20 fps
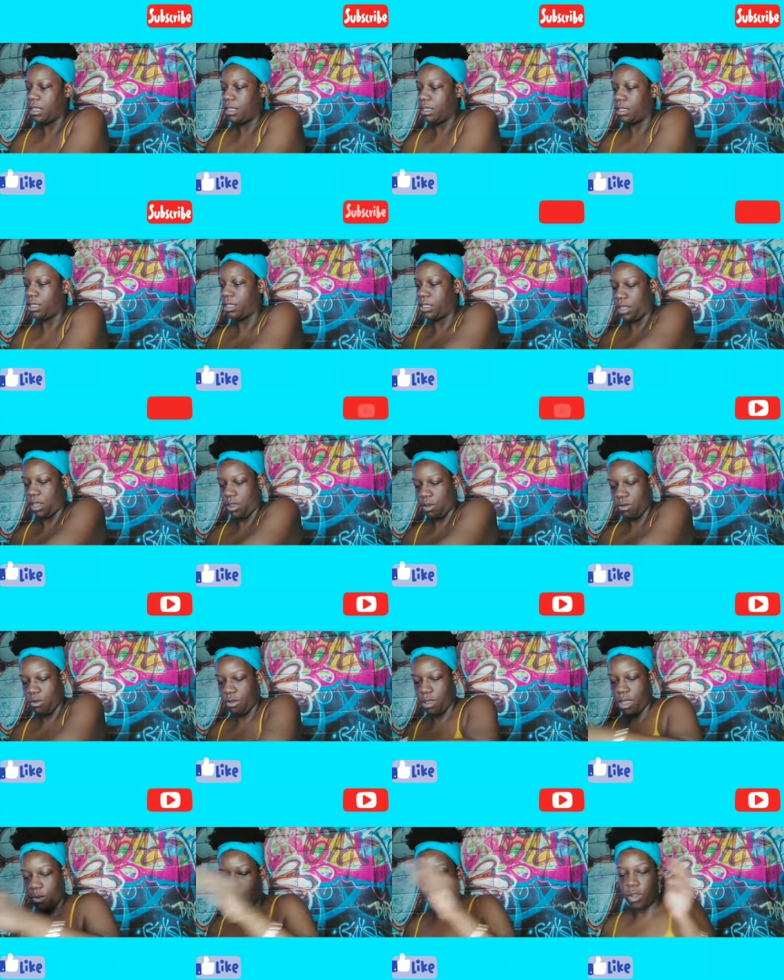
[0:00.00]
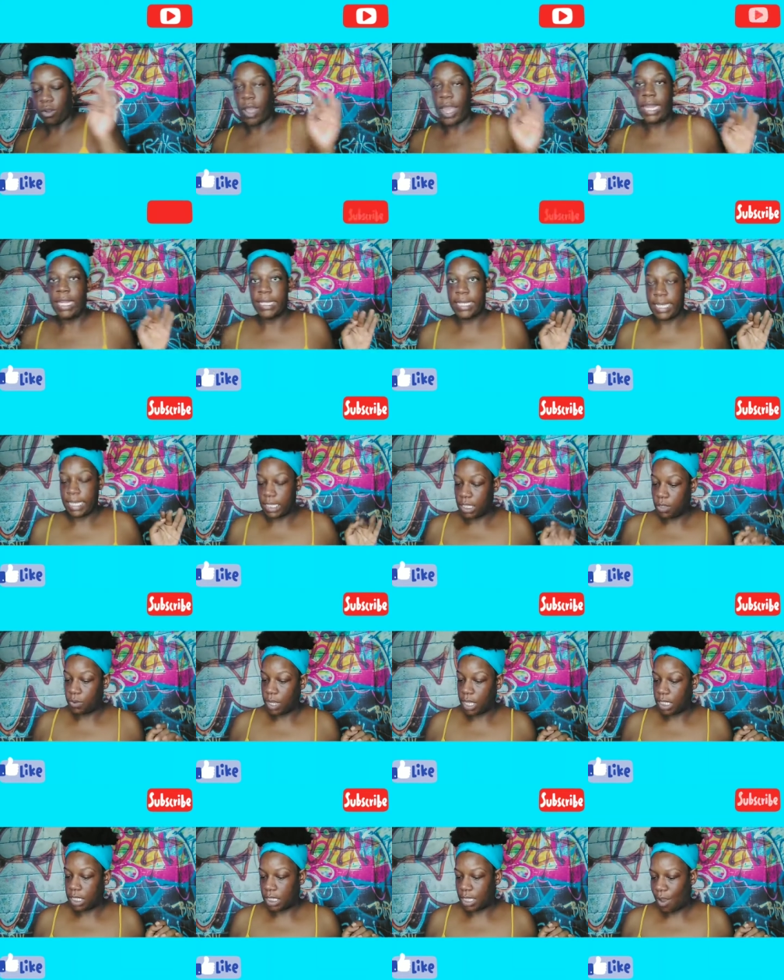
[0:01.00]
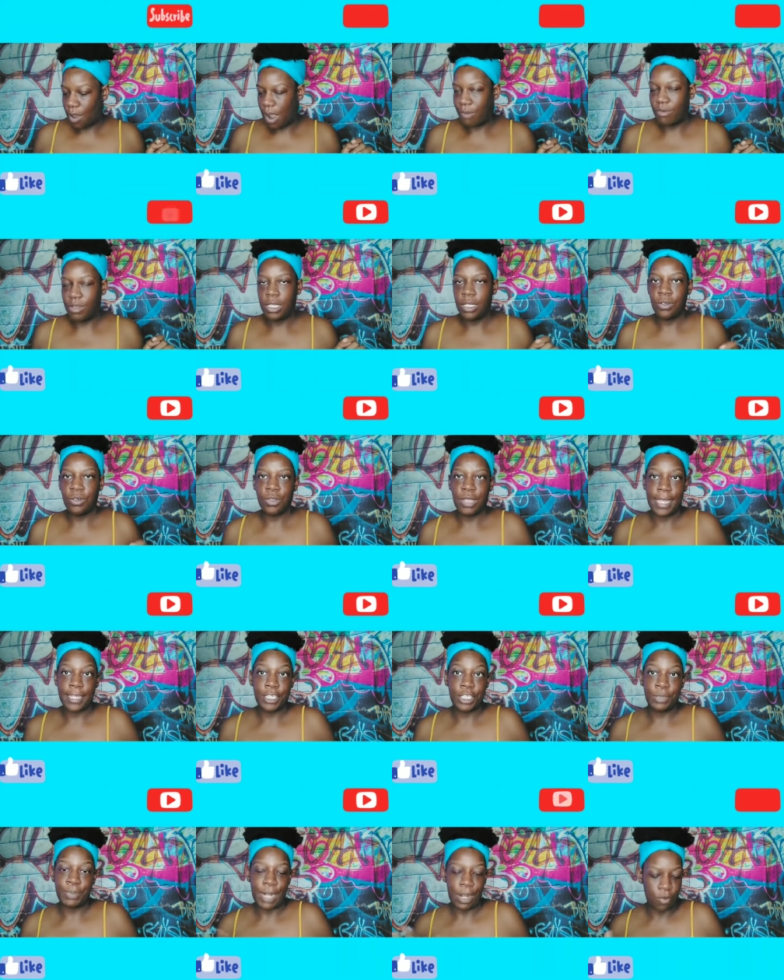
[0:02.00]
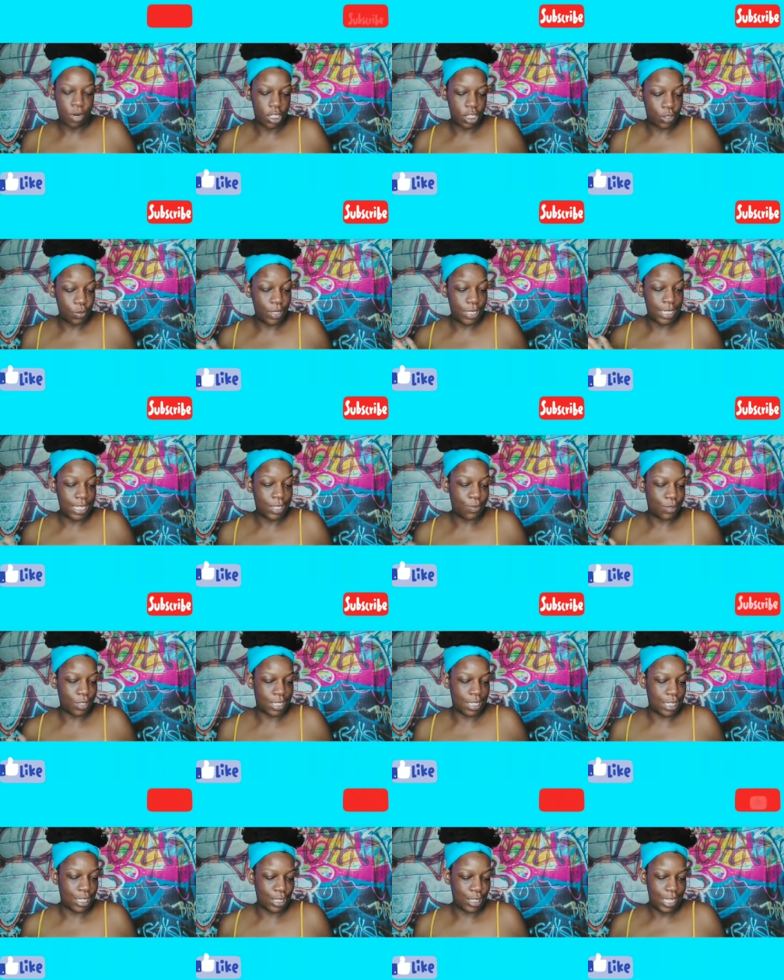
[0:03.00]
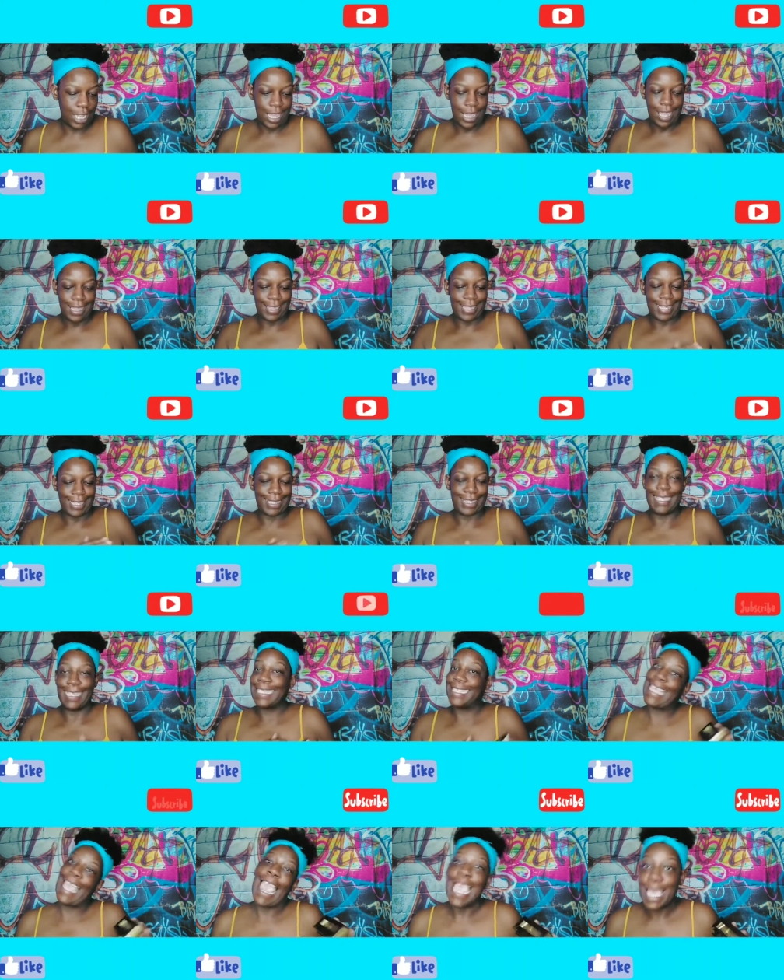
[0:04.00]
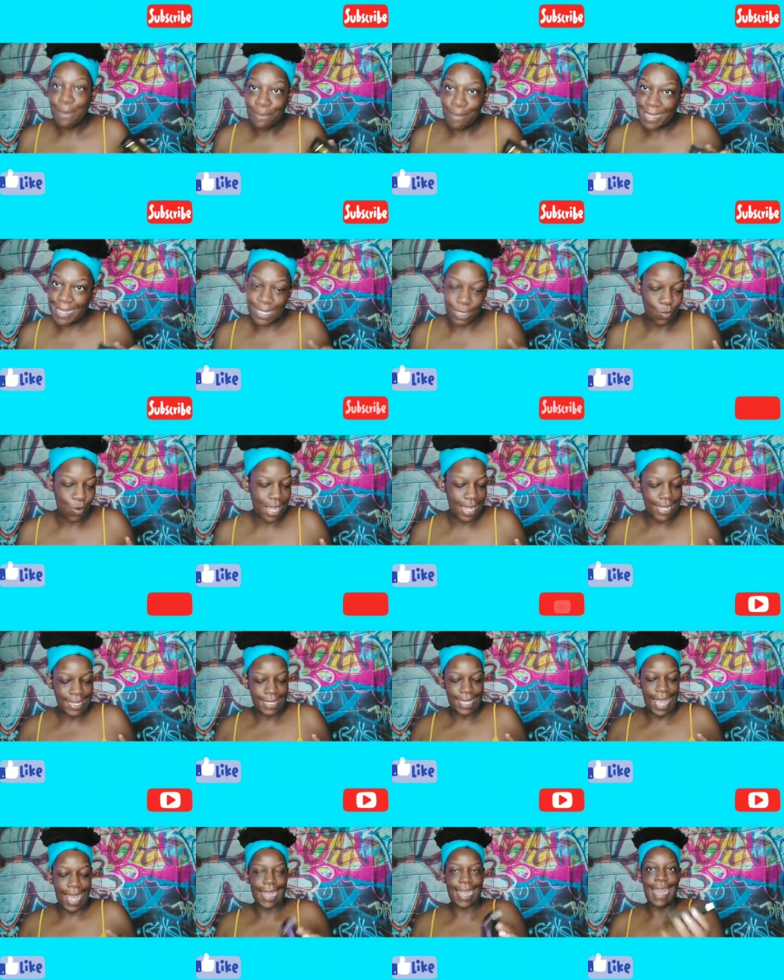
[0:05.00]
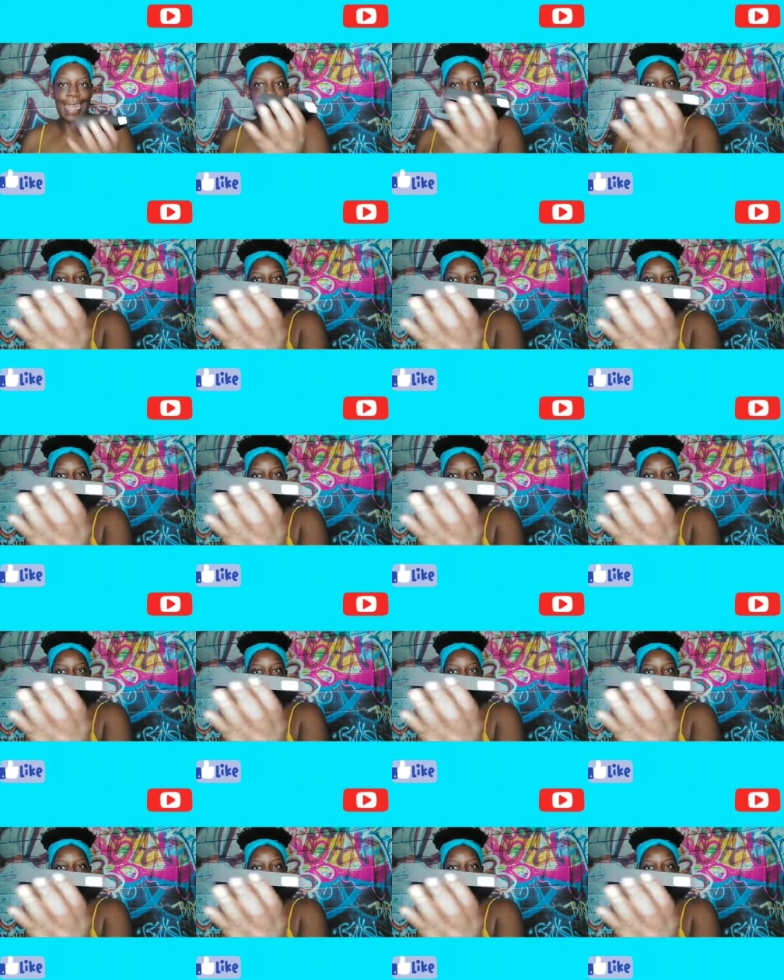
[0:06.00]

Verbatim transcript: So we're gonna go ahead and dig into it. So I really don't do lashes, but I wanted to, and these was the, the, the tamest ones. I got